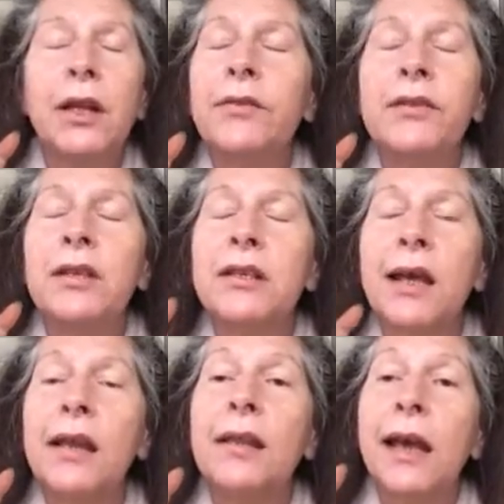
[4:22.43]

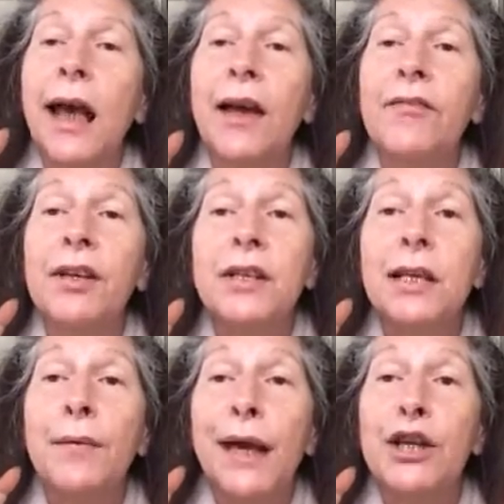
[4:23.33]
inside of the cavernous
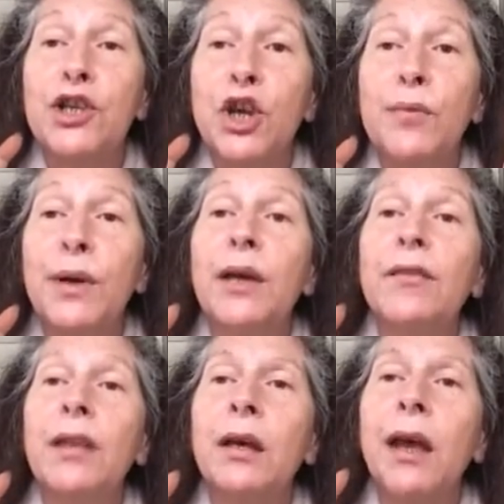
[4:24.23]
hemangioma
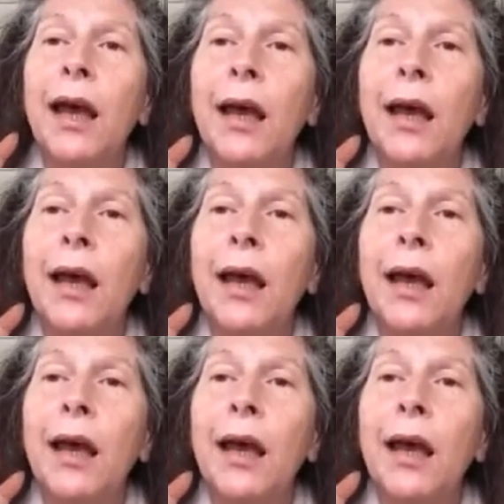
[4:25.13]
of the